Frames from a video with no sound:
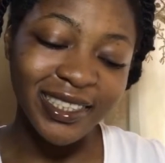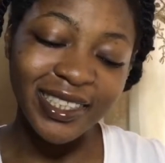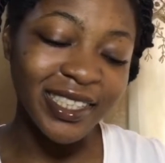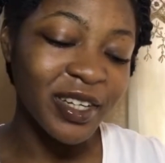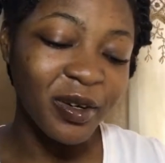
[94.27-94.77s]

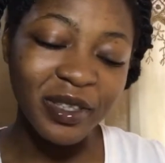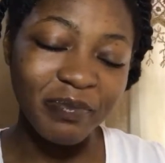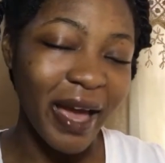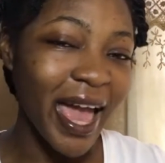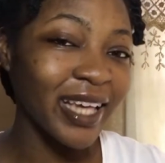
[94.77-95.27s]
you know,
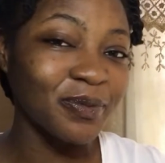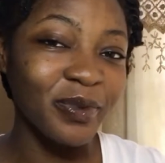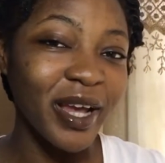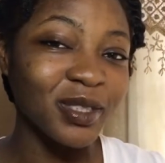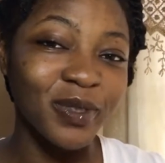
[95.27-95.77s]
my
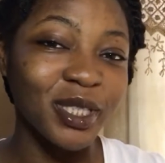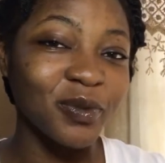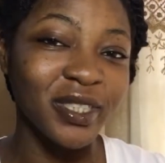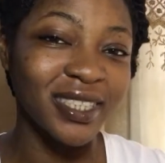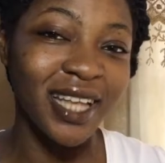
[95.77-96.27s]
experience with
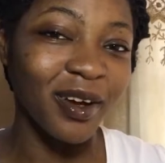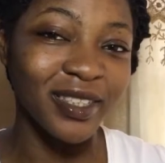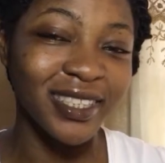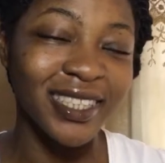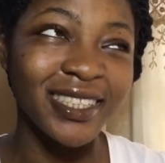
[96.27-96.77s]
twist
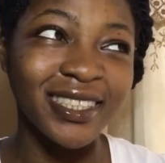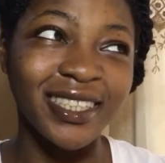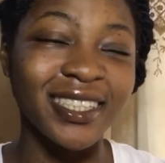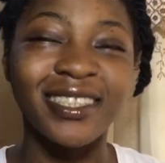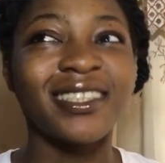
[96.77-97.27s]
outs
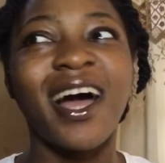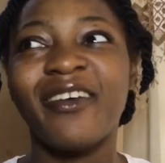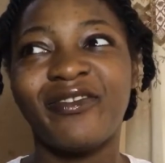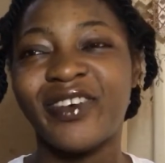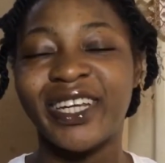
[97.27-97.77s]
is not
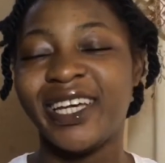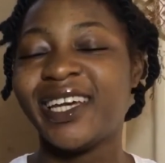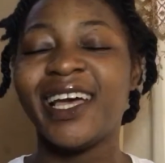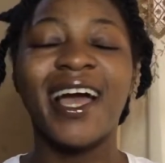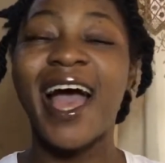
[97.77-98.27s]
funny
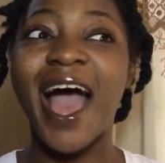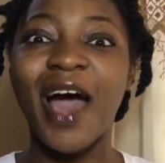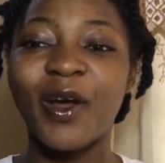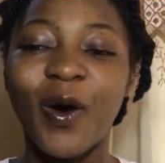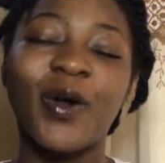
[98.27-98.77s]

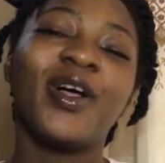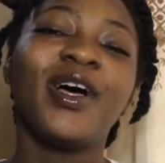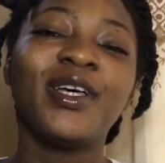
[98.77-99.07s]
at all.